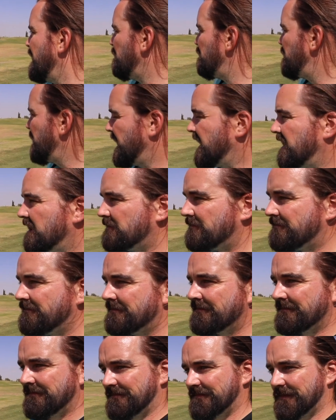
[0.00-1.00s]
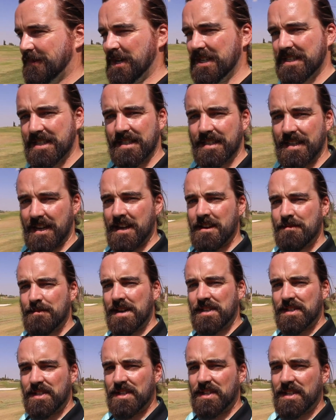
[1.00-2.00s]
But the rest of the day, I'm
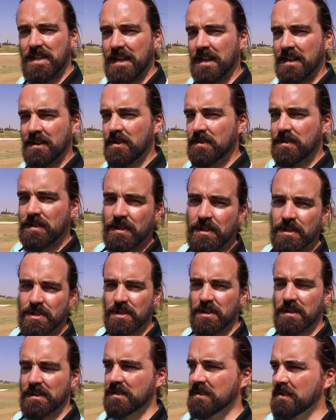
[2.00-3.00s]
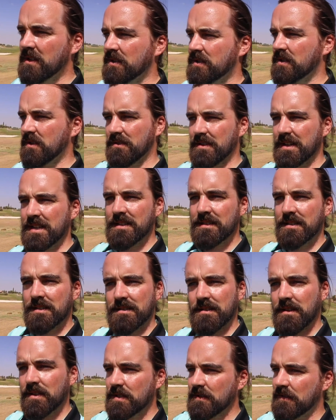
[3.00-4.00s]
actually just hitting lots of good shots, lots of
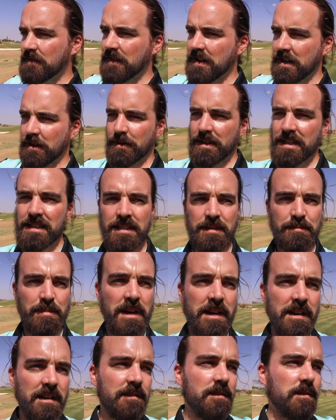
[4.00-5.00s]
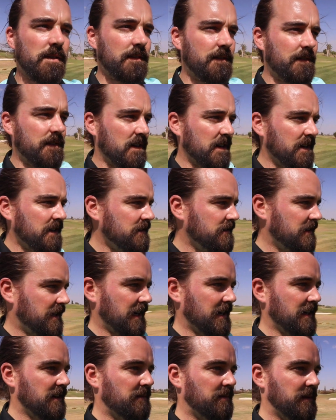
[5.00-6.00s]
greens, lots of fairways, putting quite fine,
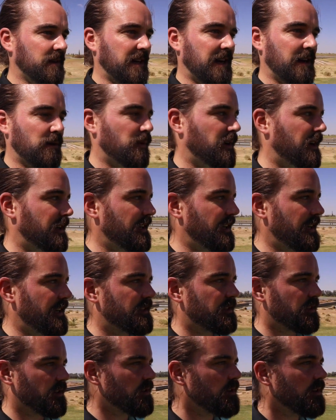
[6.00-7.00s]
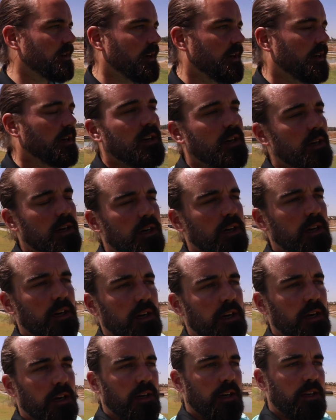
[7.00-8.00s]
getting up and down when I need to.
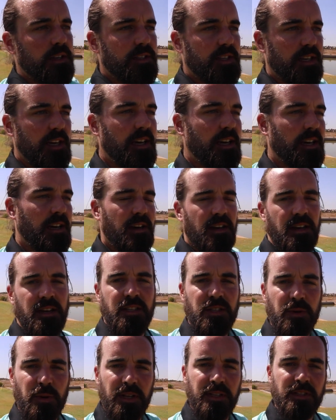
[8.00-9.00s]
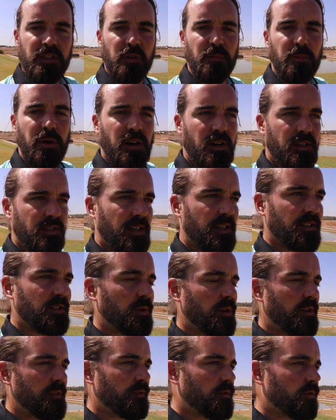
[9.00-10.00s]
So yeah, 22 pars out of
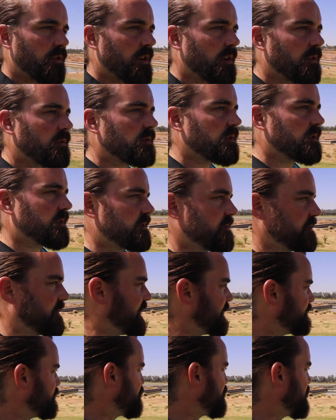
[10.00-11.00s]
24 holes, level